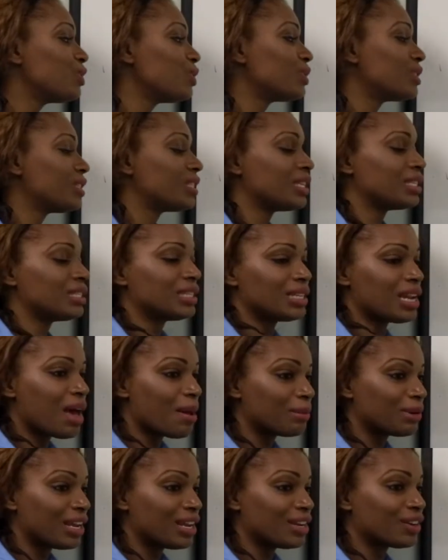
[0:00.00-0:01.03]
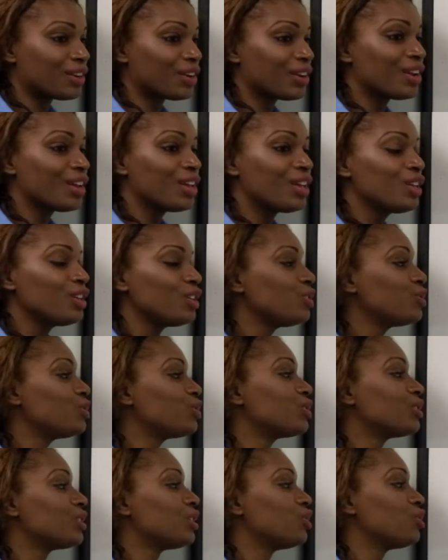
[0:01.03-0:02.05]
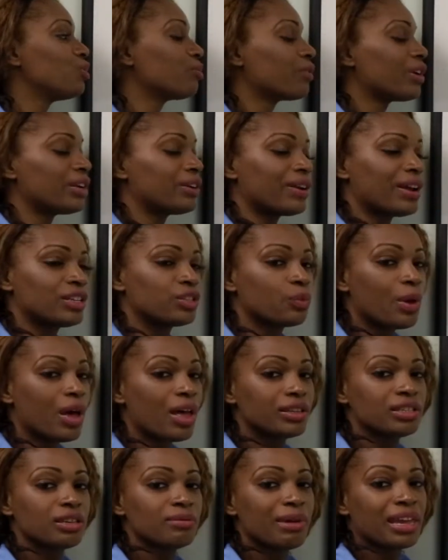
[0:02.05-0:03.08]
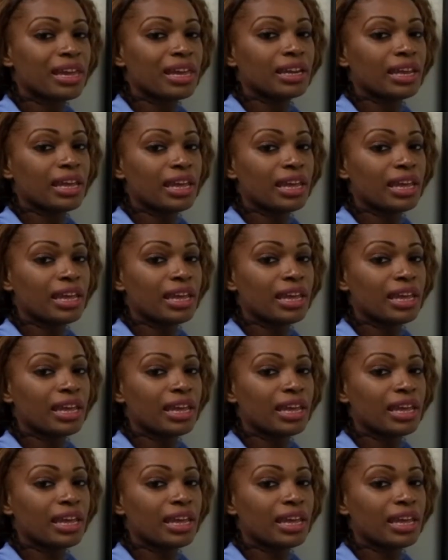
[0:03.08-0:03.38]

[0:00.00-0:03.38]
do to the denominator, you do the numerator as well to make it